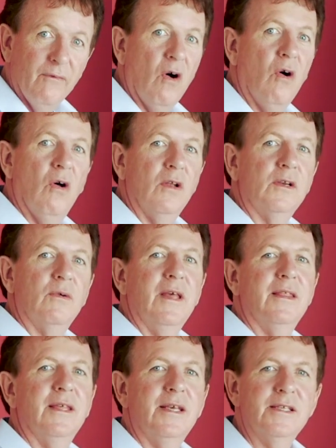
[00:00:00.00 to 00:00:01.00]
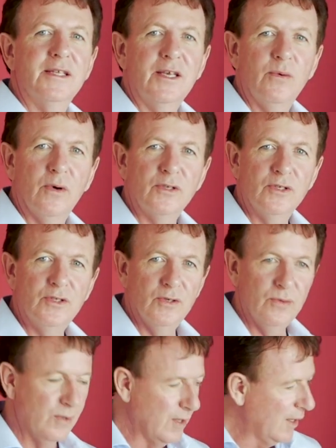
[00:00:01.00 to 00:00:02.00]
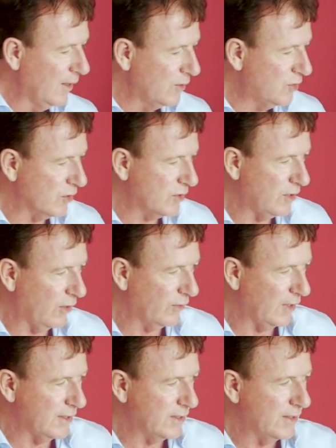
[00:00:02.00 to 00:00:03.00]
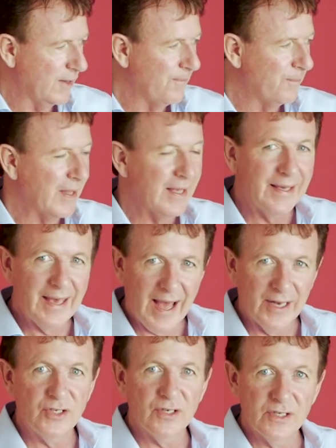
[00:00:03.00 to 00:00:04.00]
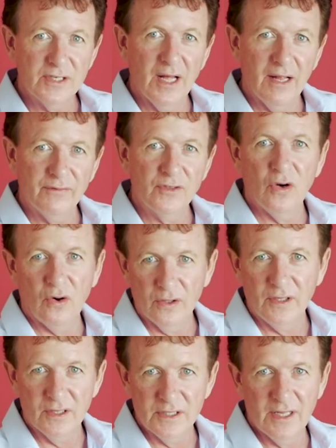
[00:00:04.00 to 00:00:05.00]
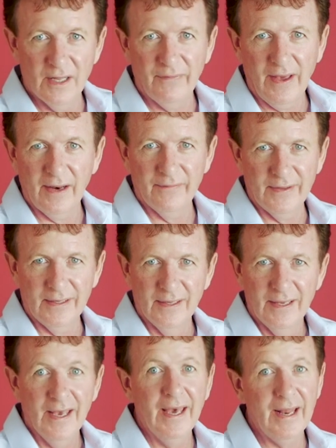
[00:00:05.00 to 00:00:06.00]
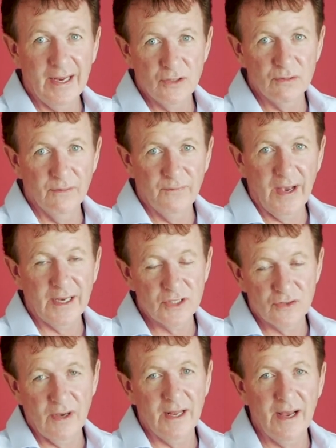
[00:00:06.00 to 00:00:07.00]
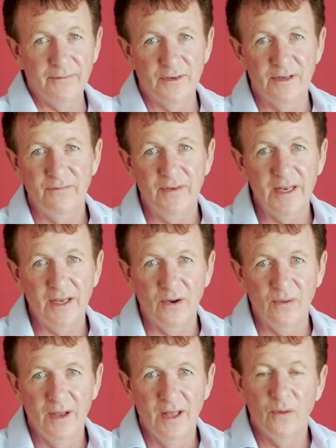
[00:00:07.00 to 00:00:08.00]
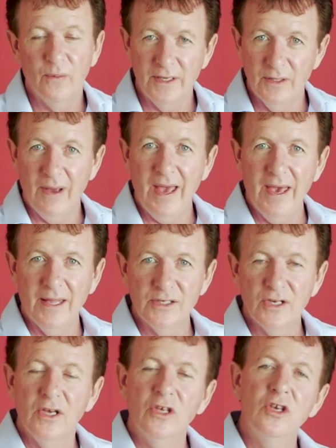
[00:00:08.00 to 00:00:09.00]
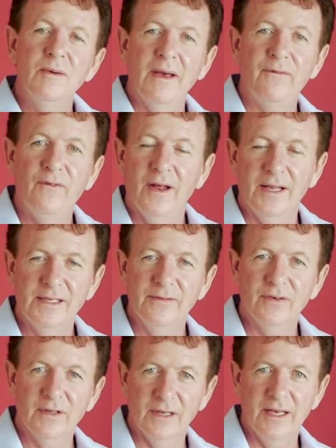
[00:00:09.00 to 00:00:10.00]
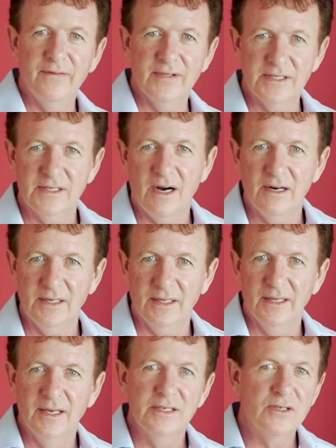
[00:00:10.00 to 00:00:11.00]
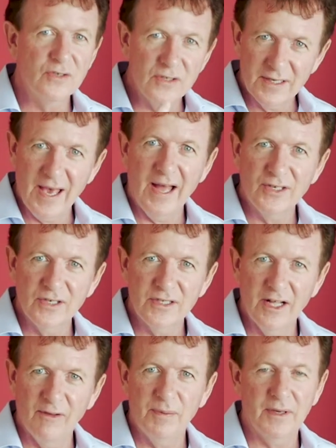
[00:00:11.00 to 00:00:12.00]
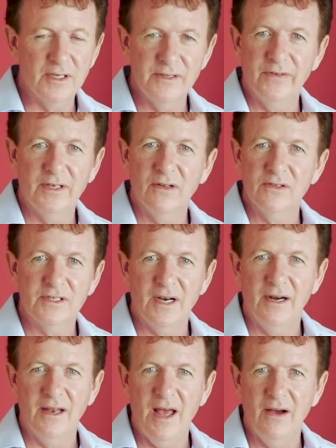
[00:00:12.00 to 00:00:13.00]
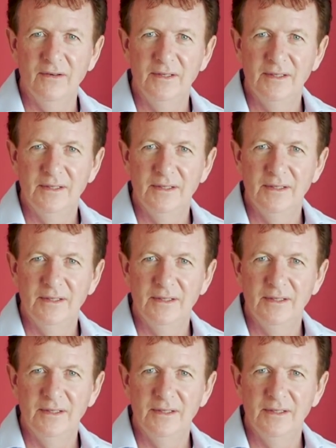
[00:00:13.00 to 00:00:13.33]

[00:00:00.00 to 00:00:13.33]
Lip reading: of all the great things that you want to do, just know this: catch yourself talking yourself out of it. In actual fact, straight after the video, when you end, you may find it difficult even starting. So just catch yourself, because if you don't start now,